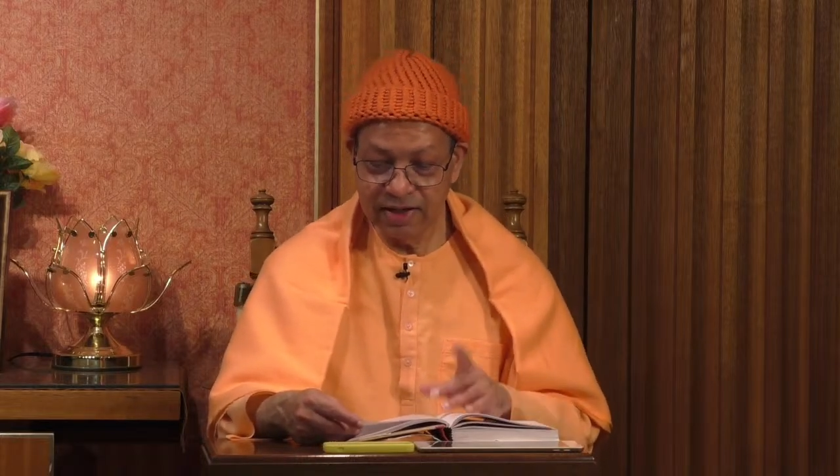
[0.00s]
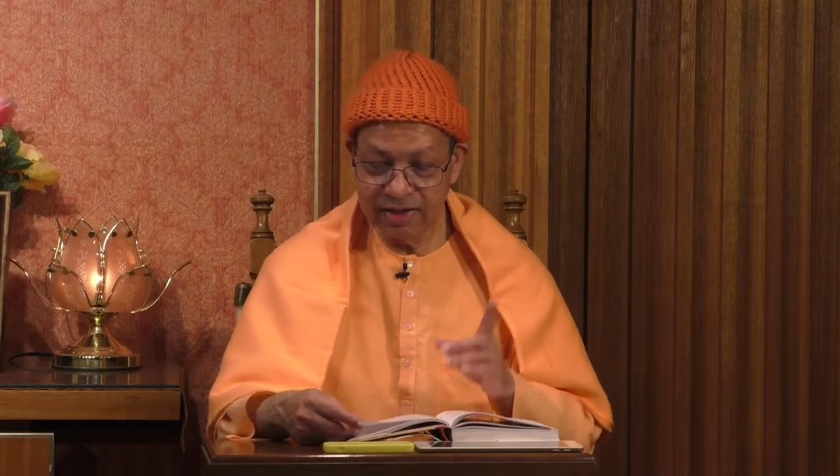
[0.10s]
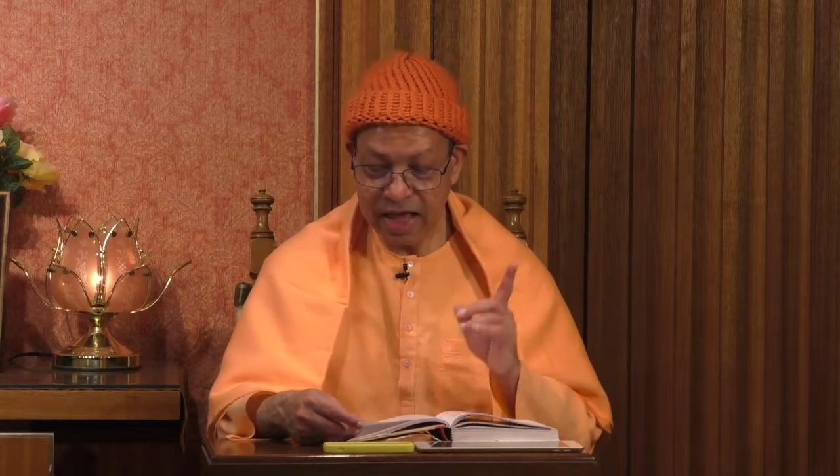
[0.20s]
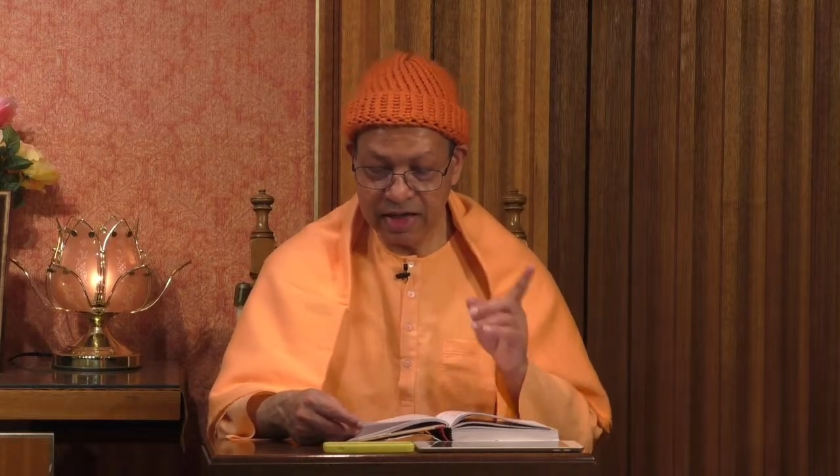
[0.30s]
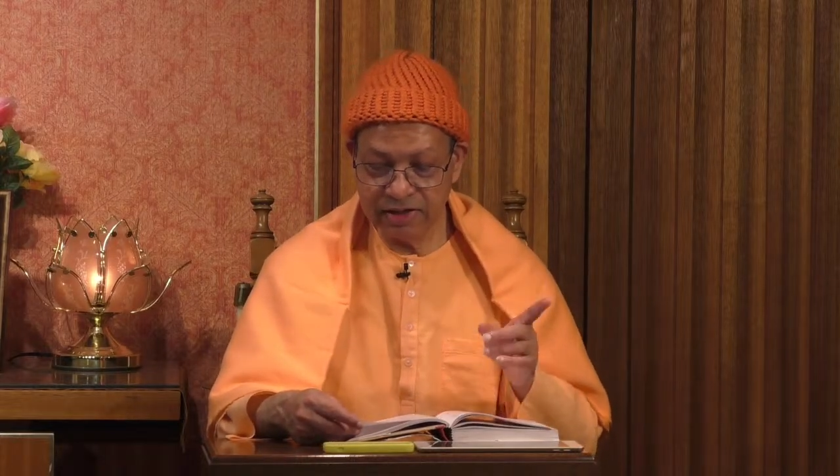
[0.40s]

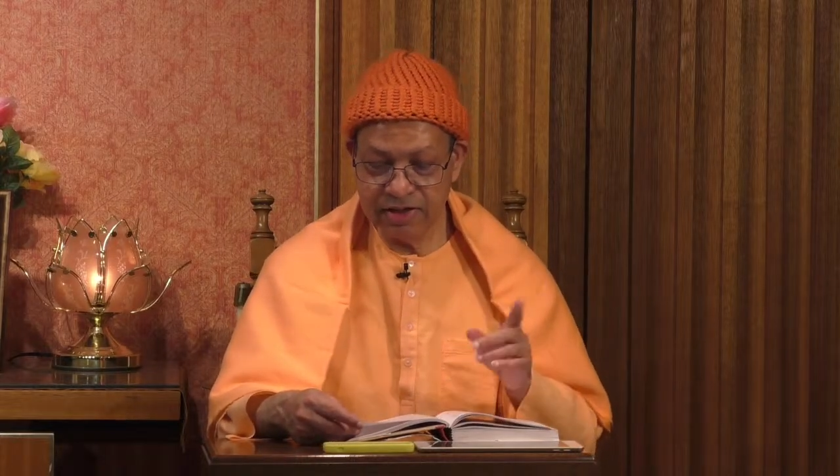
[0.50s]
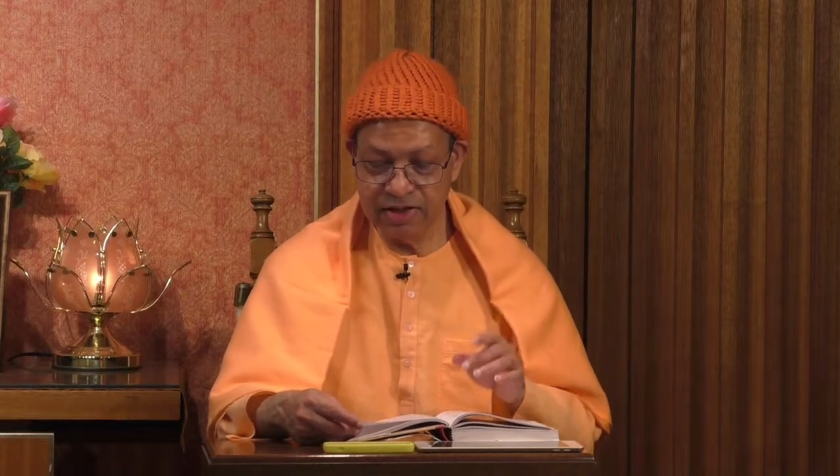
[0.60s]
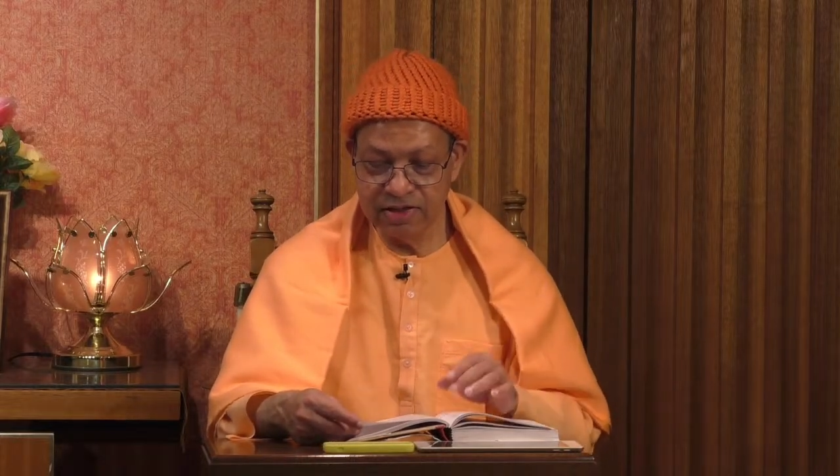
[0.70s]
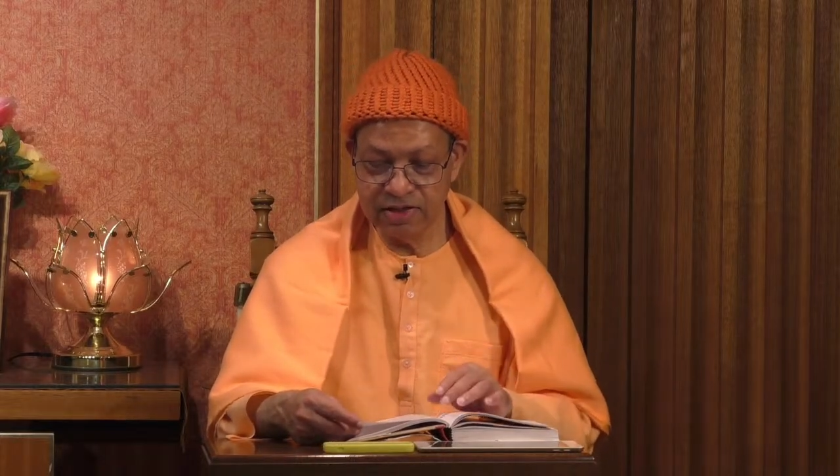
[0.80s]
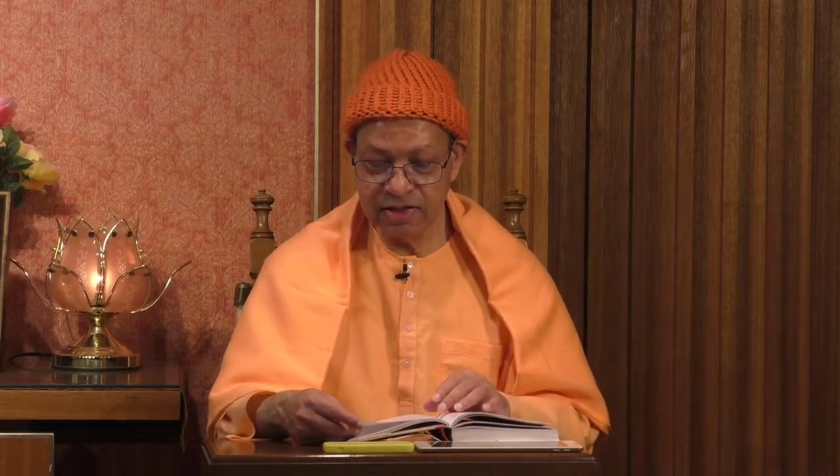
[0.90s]
that
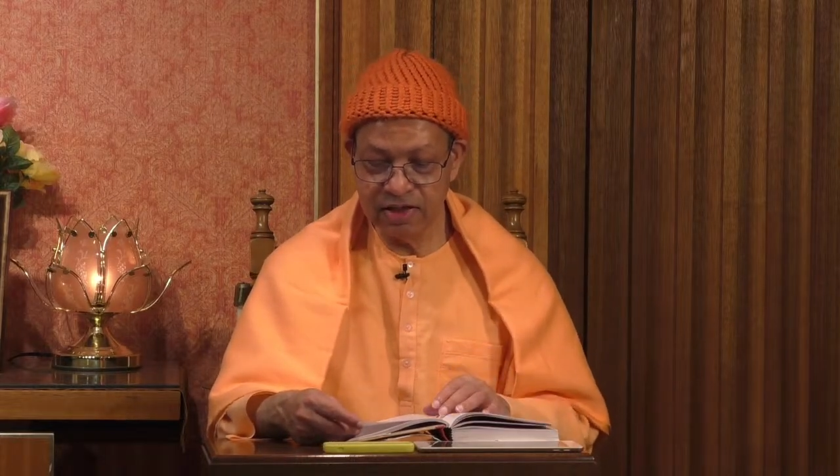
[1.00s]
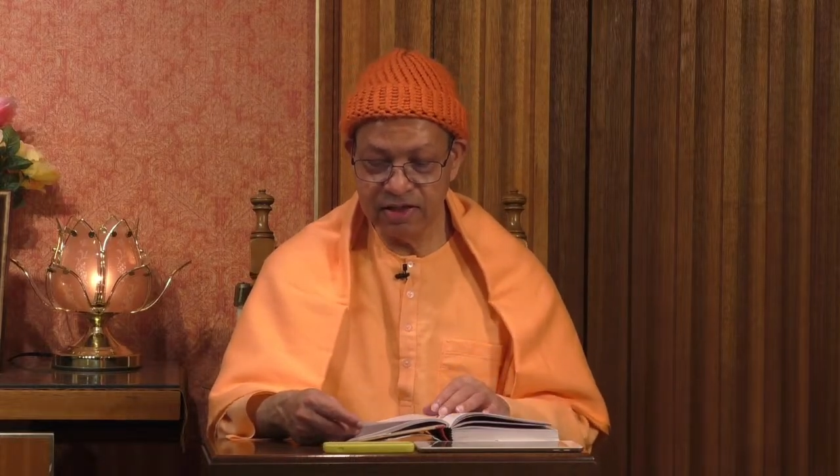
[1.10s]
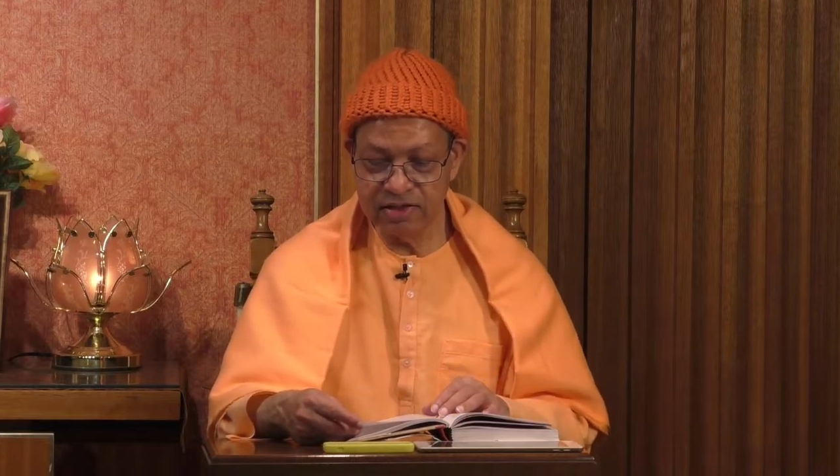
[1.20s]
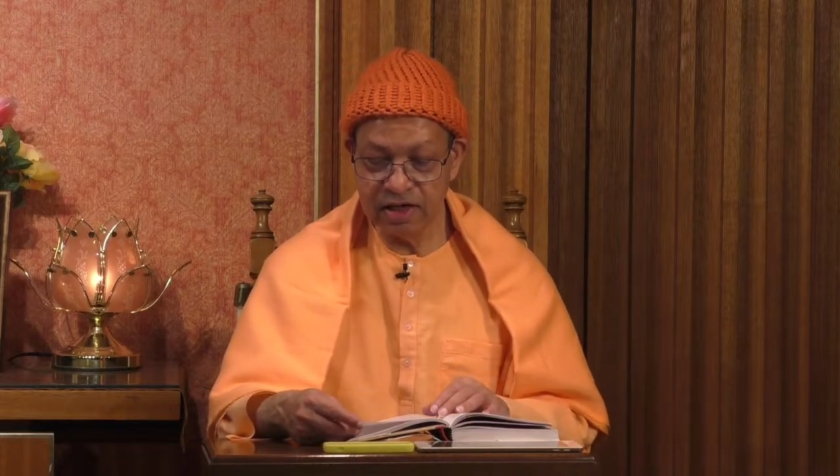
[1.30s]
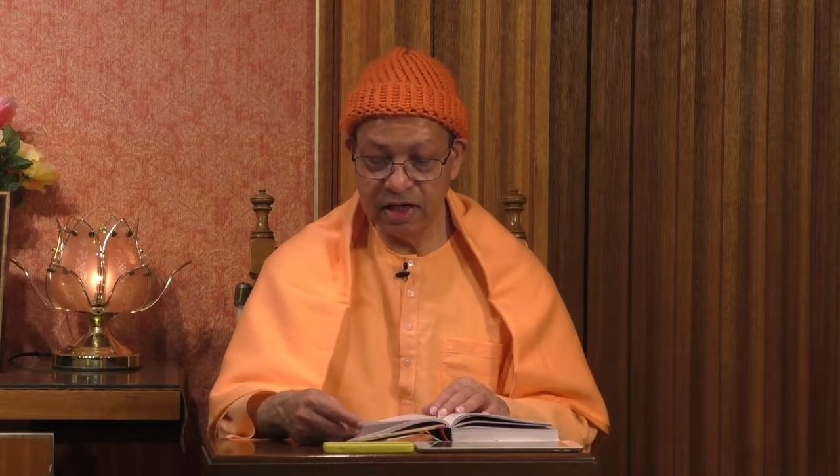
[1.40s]
is
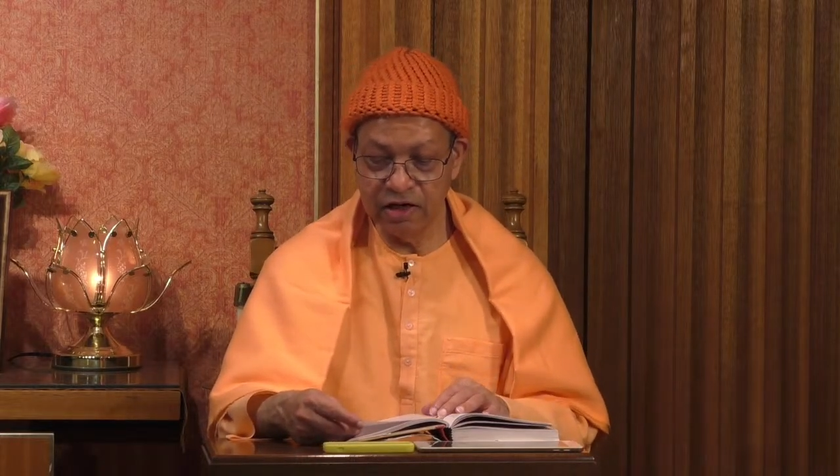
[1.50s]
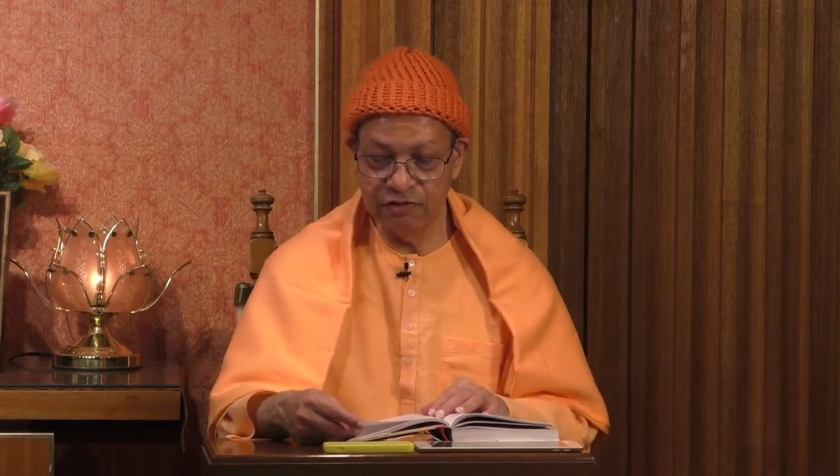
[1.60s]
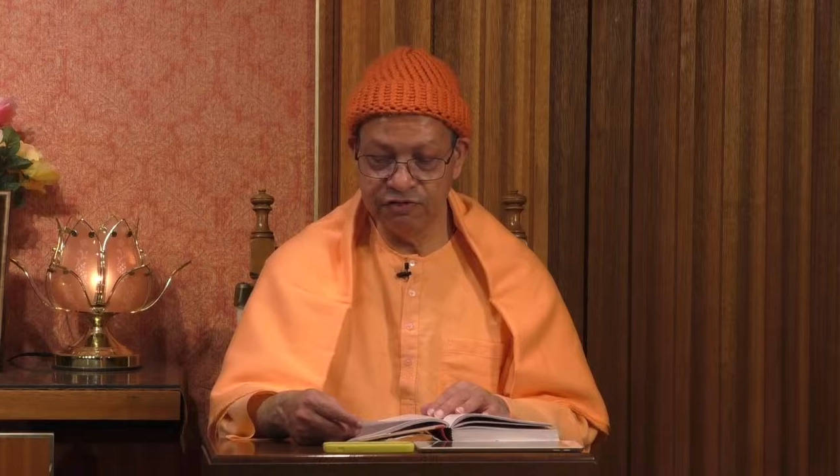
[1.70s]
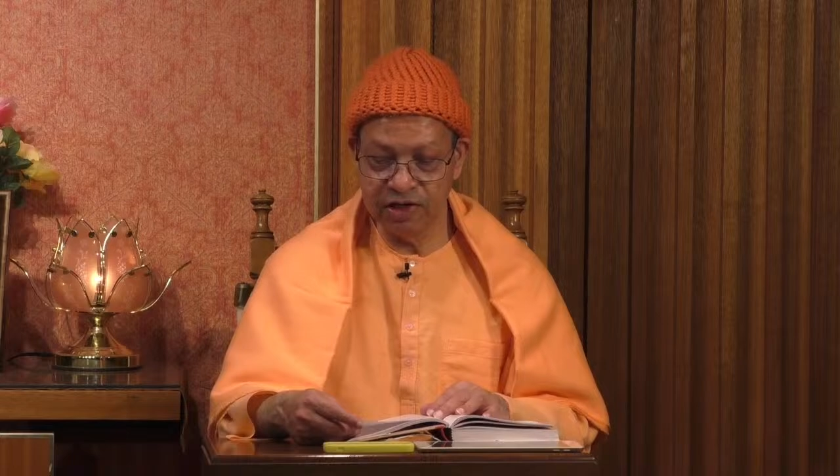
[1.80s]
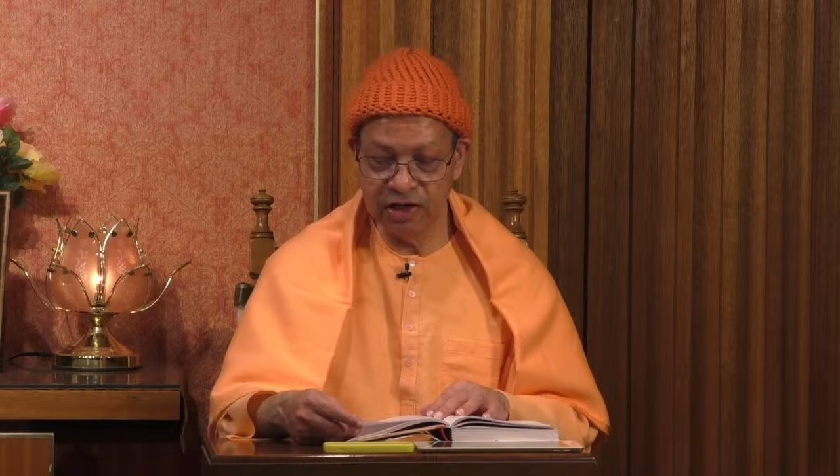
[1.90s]
his inner
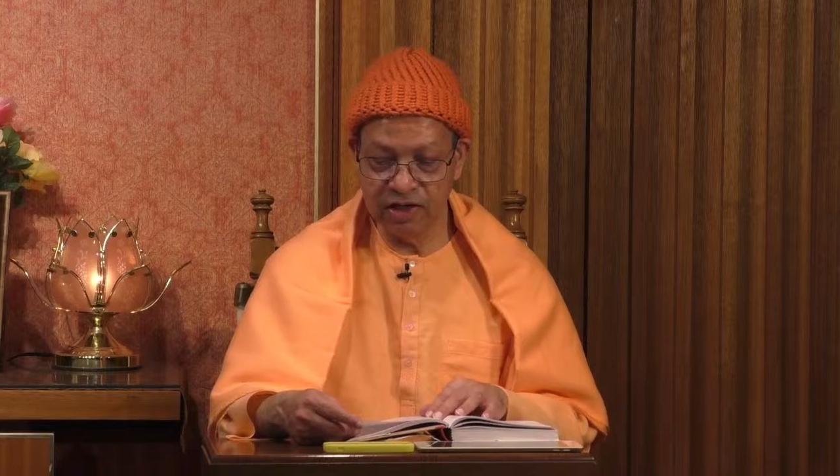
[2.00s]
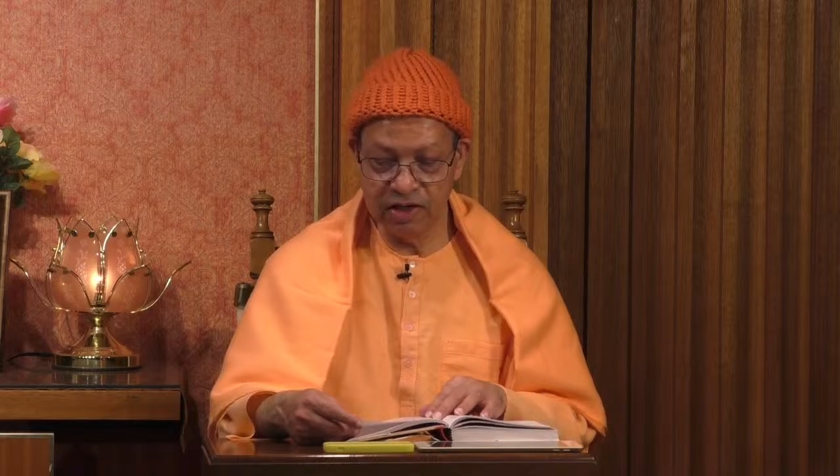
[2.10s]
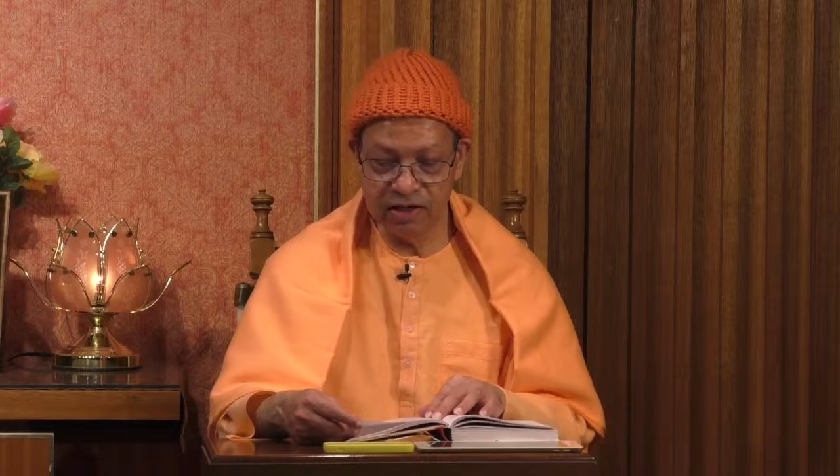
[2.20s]
feeling.